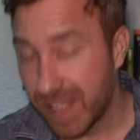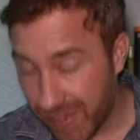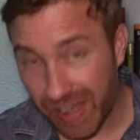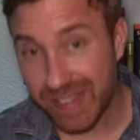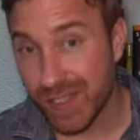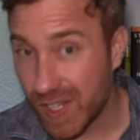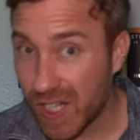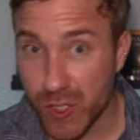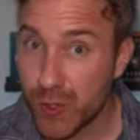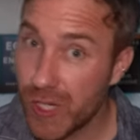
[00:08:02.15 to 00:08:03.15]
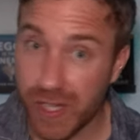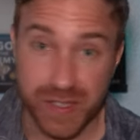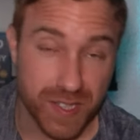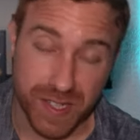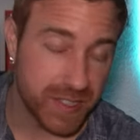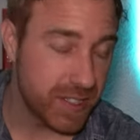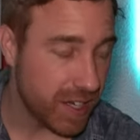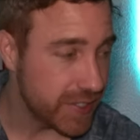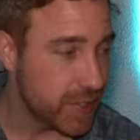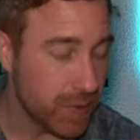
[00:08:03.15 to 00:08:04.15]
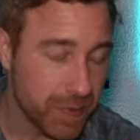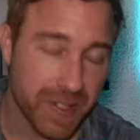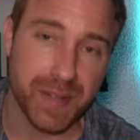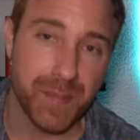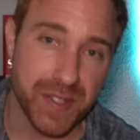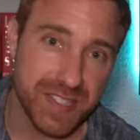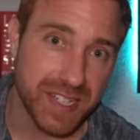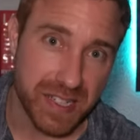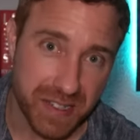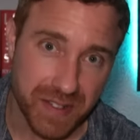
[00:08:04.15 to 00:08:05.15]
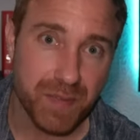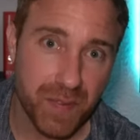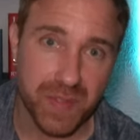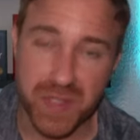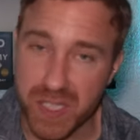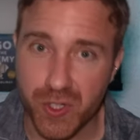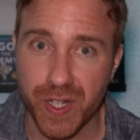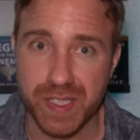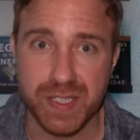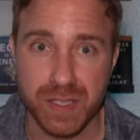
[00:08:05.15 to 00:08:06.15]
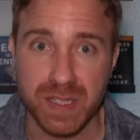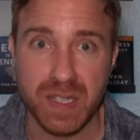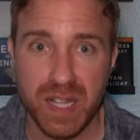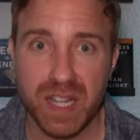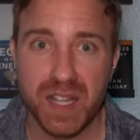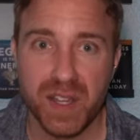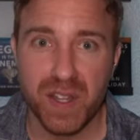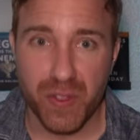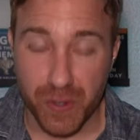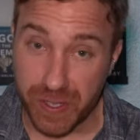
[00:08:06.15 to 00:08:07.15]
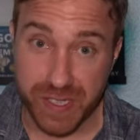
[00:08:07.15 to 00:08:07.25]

That's a lot of trains. I don't recommend taking 50 trains in 30